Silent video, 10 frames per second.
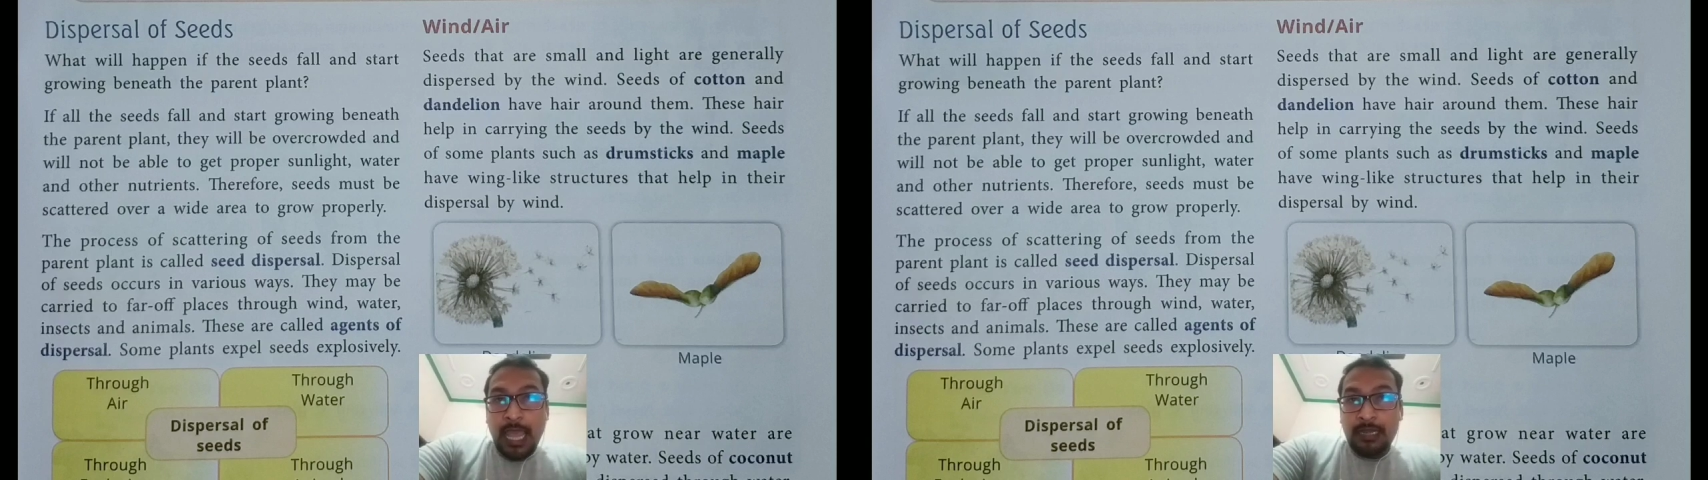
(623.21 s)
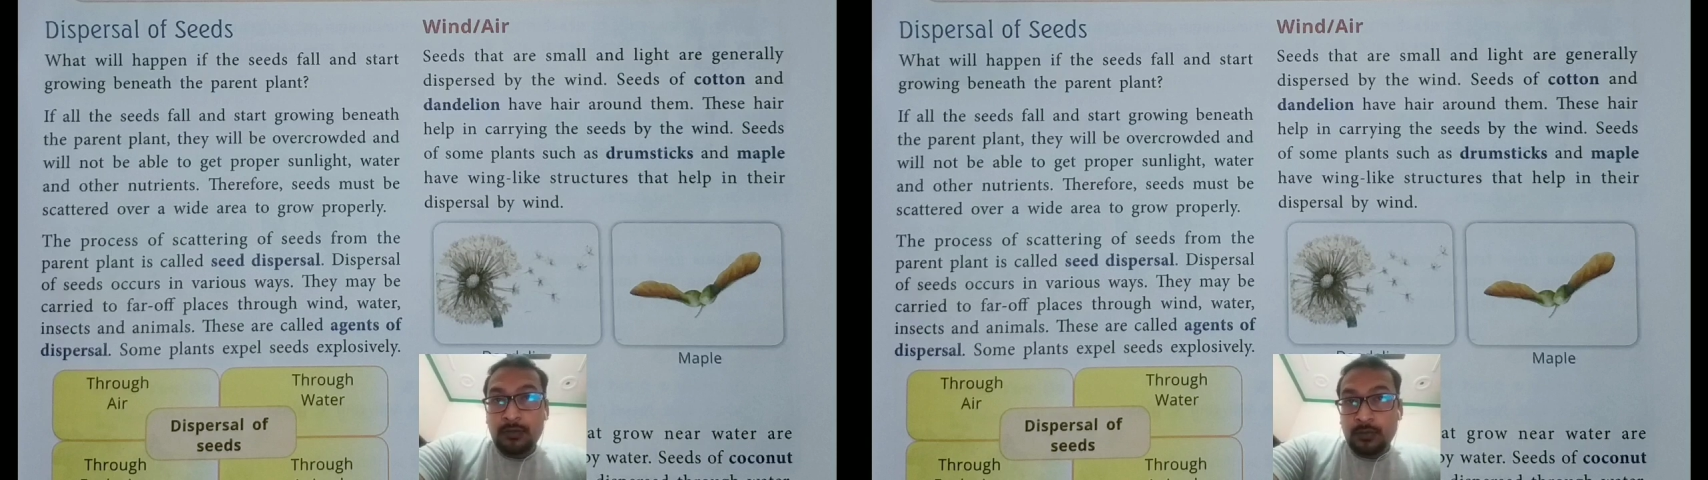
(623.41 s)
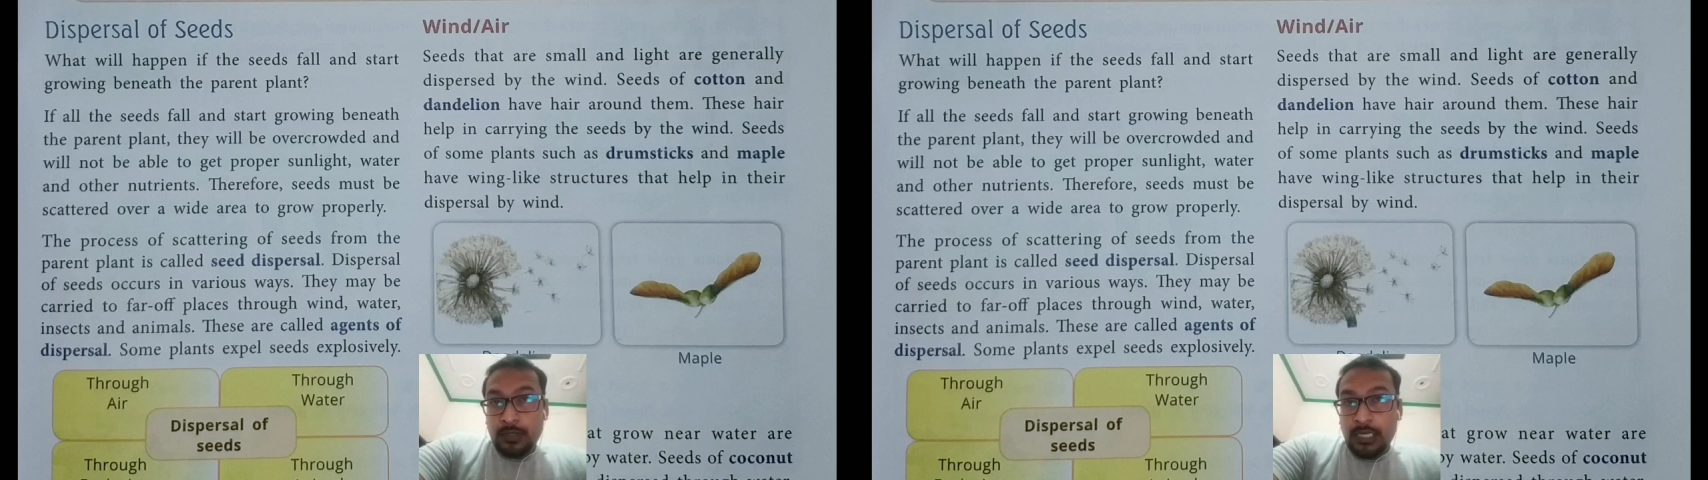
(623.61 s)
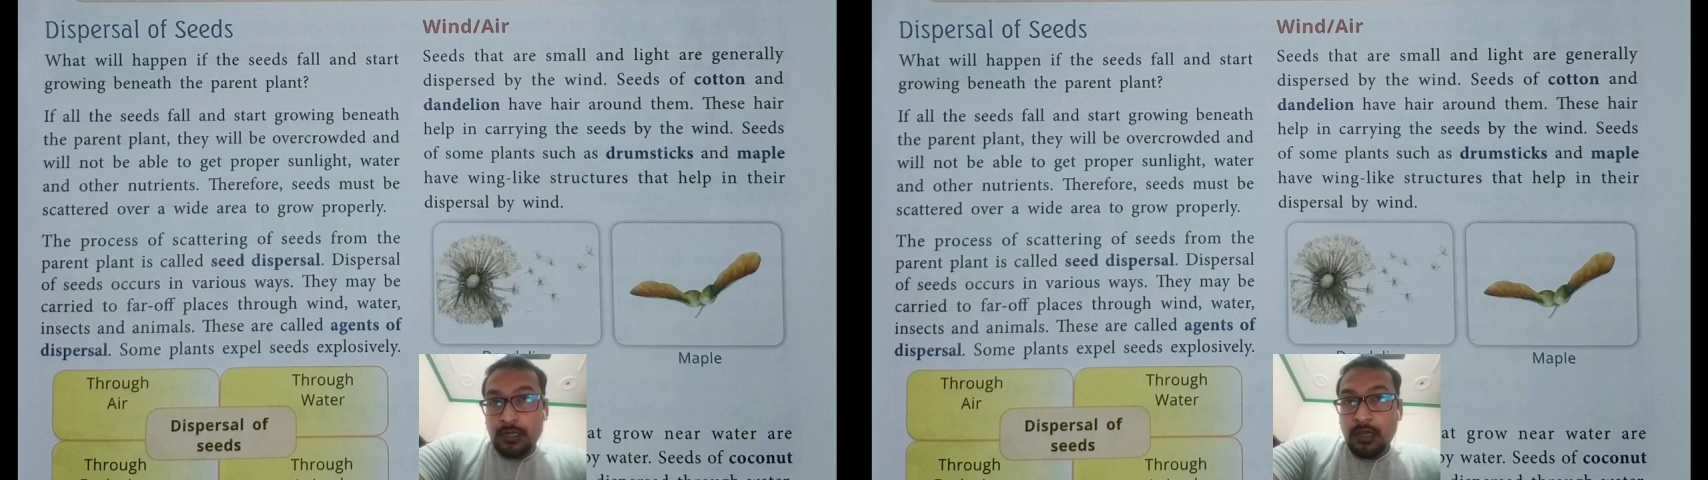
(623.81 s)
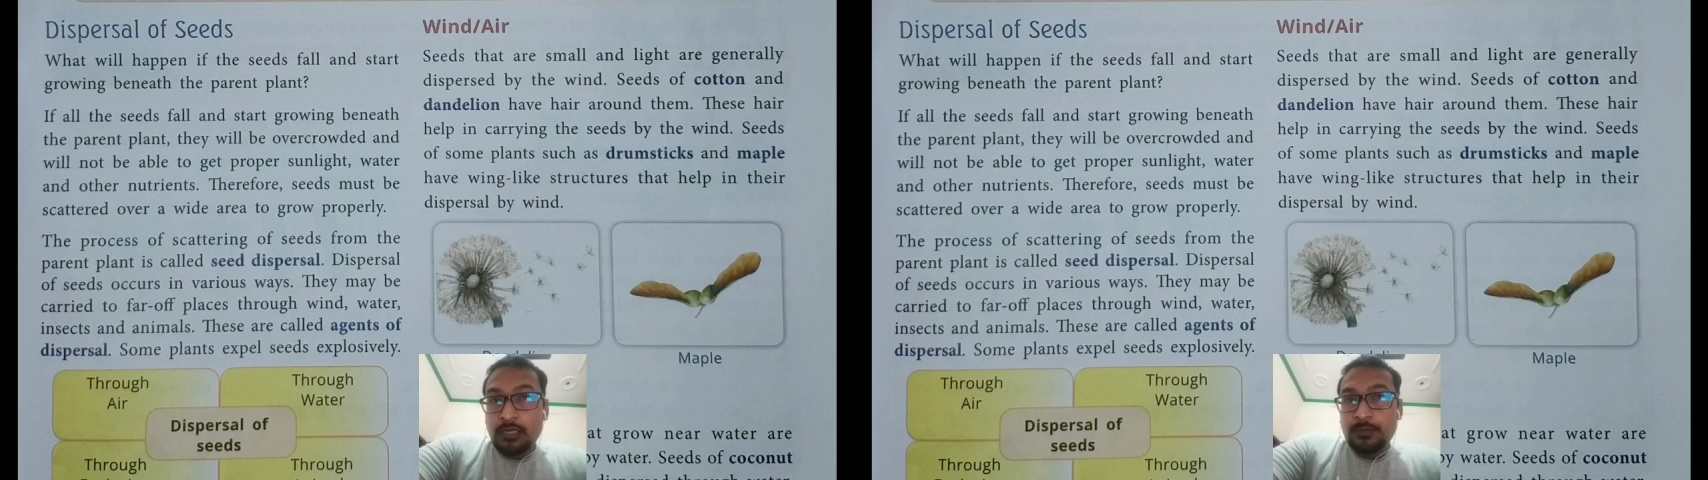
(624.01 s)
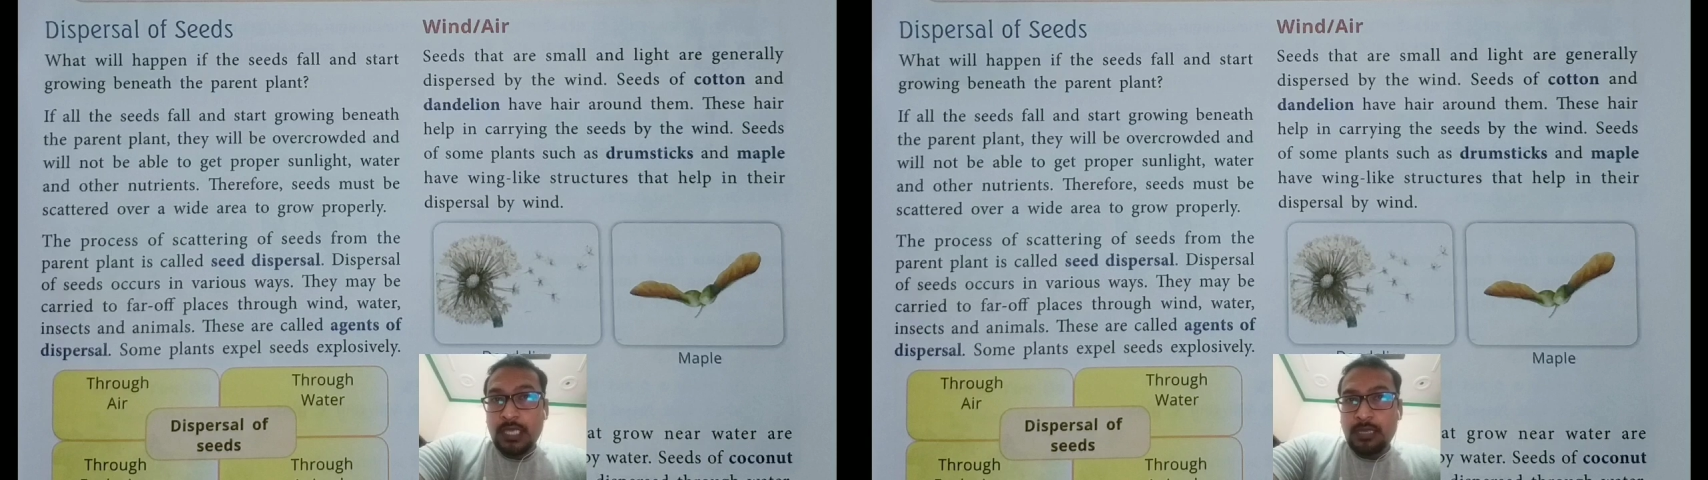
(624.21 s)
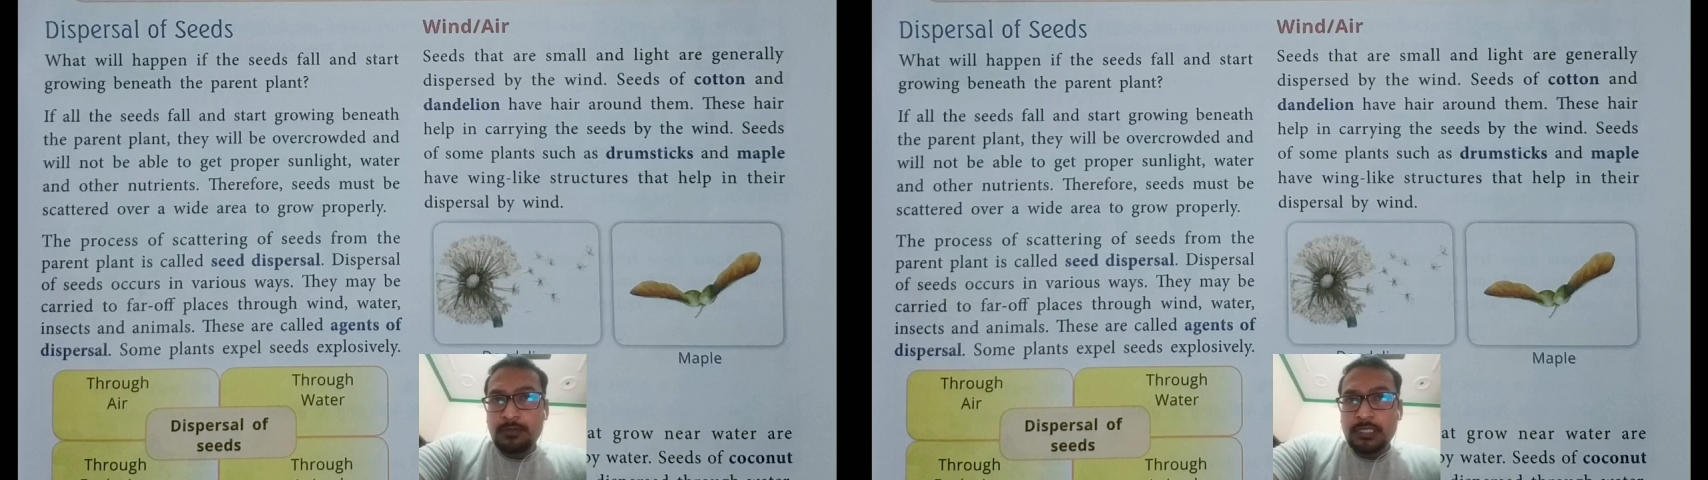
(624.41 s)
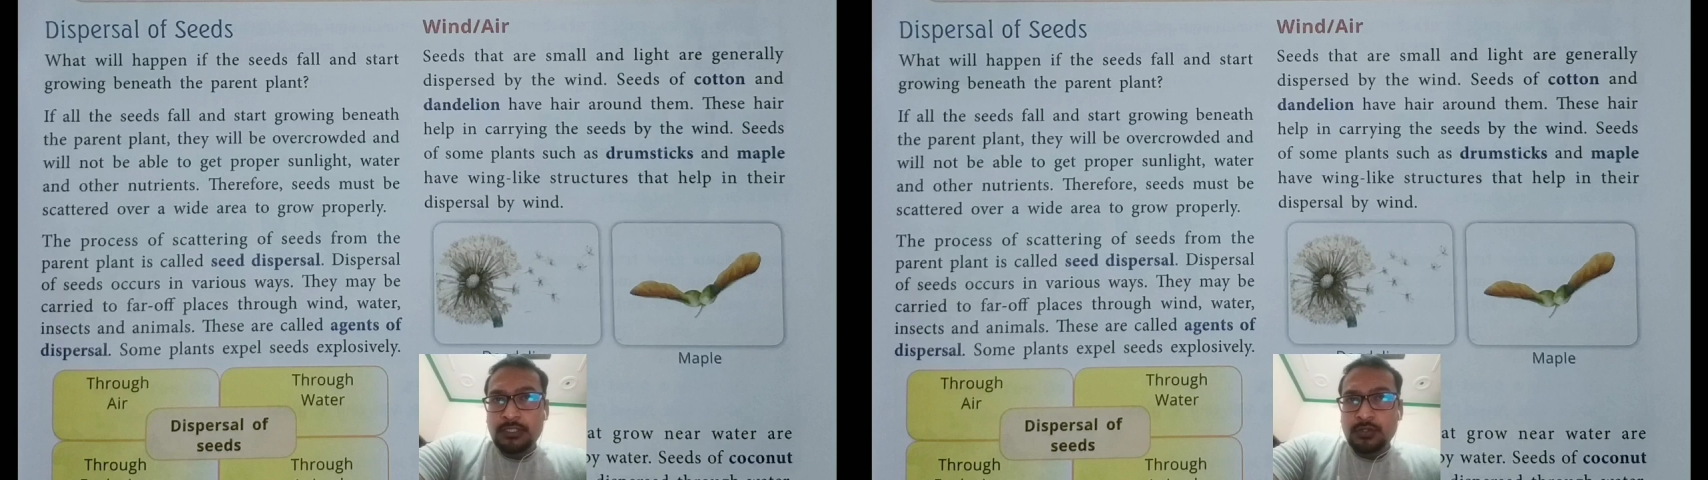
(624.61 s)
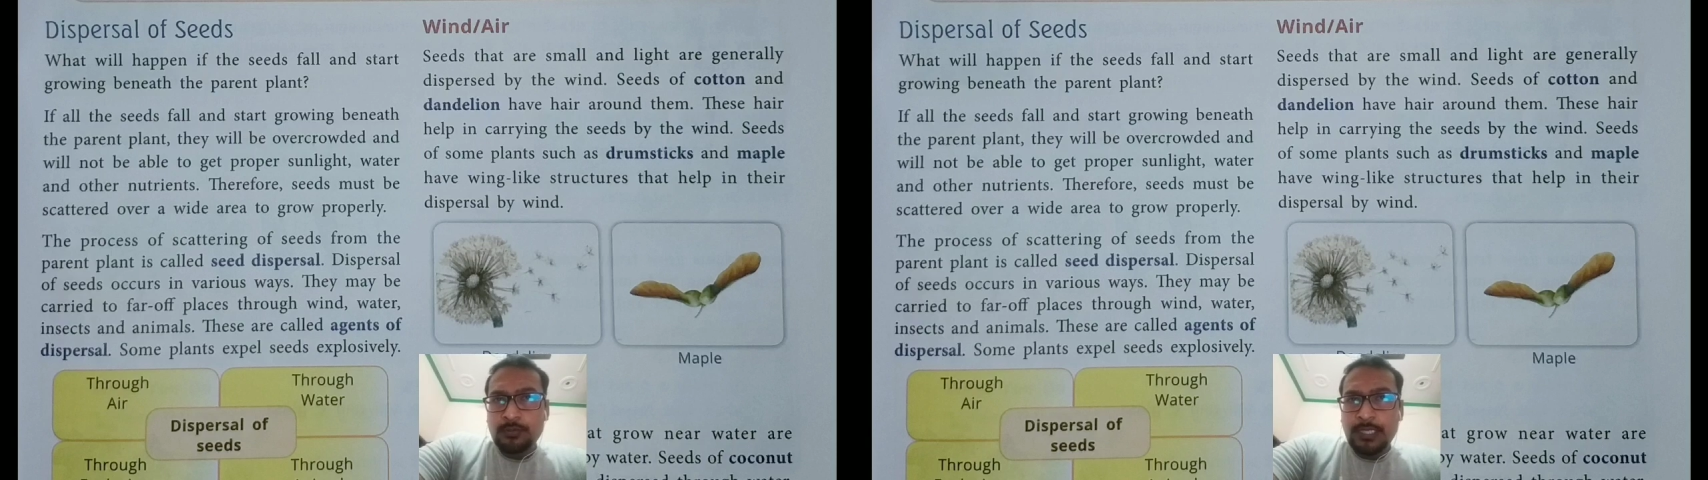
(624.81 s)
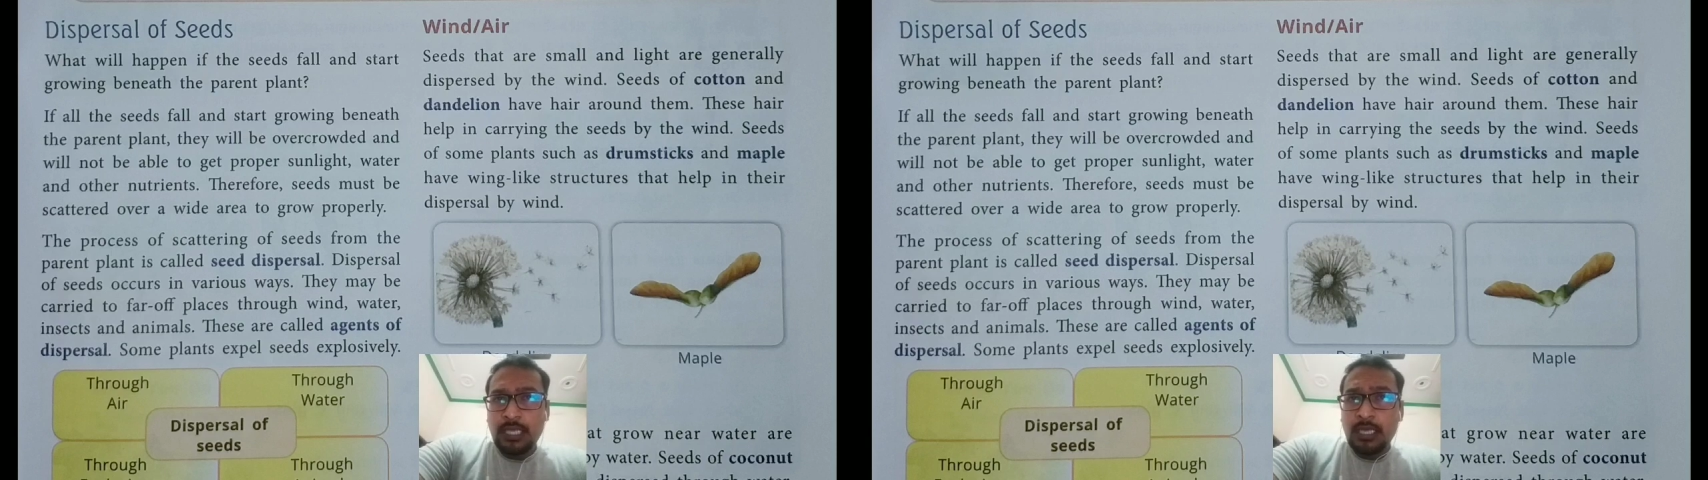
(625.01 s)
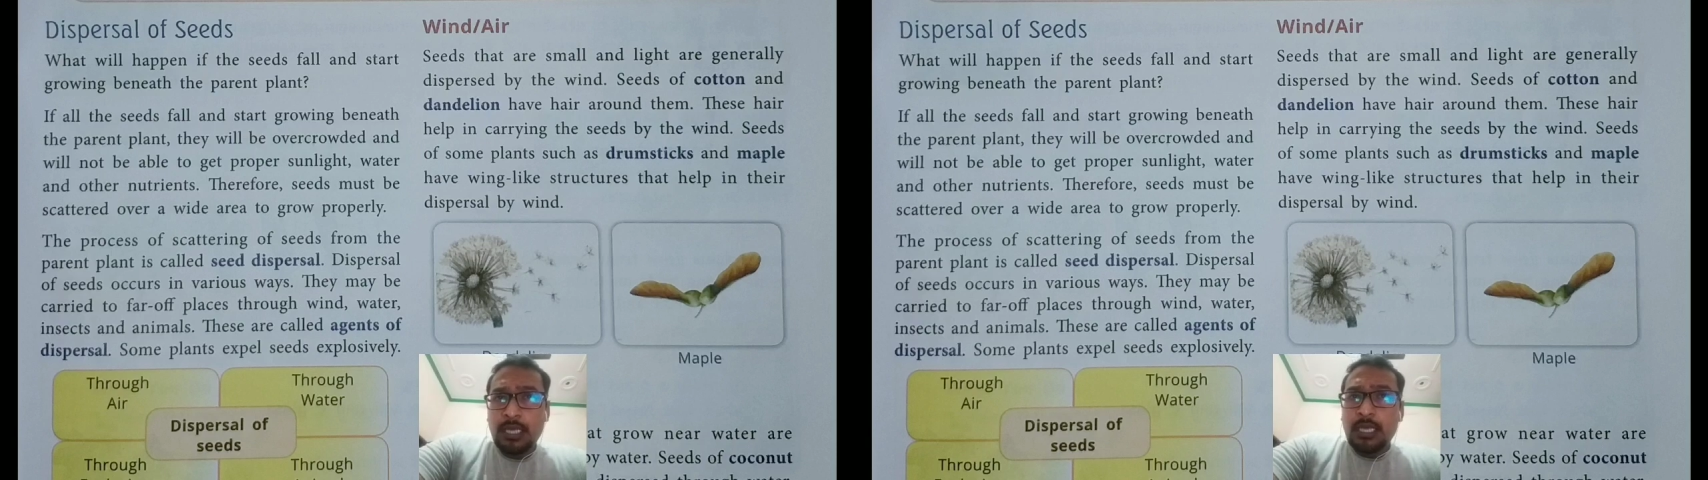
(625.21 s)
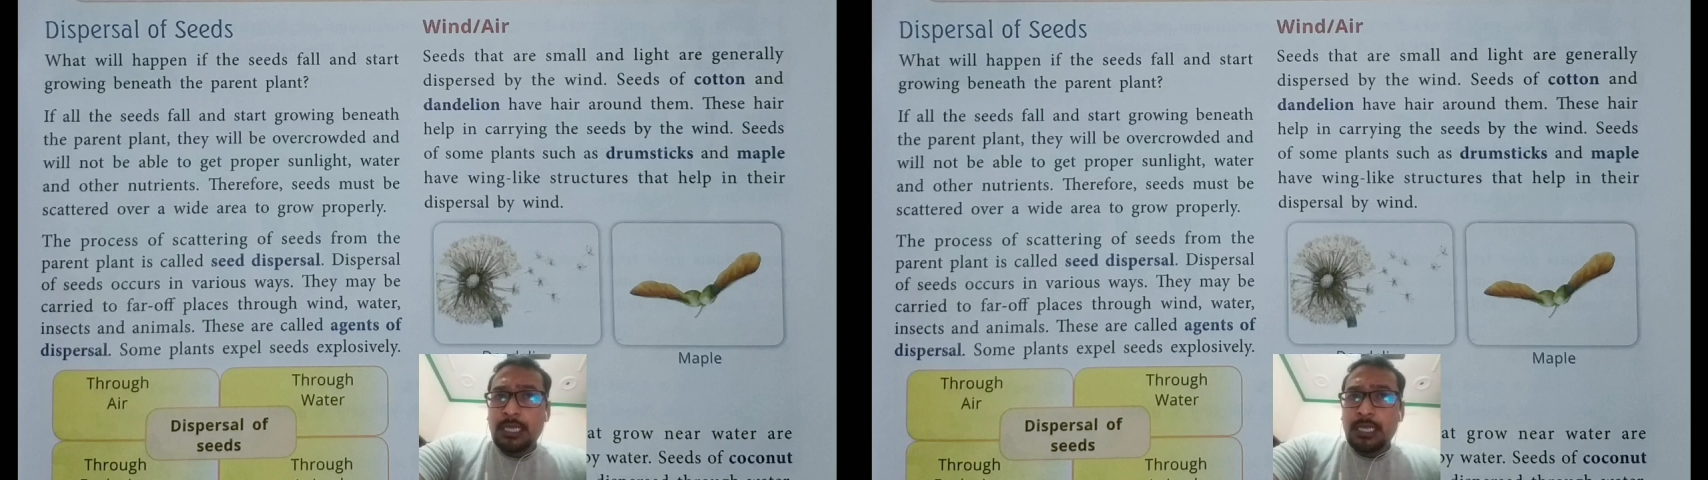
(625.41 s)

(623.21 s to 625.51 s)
and will not be able to be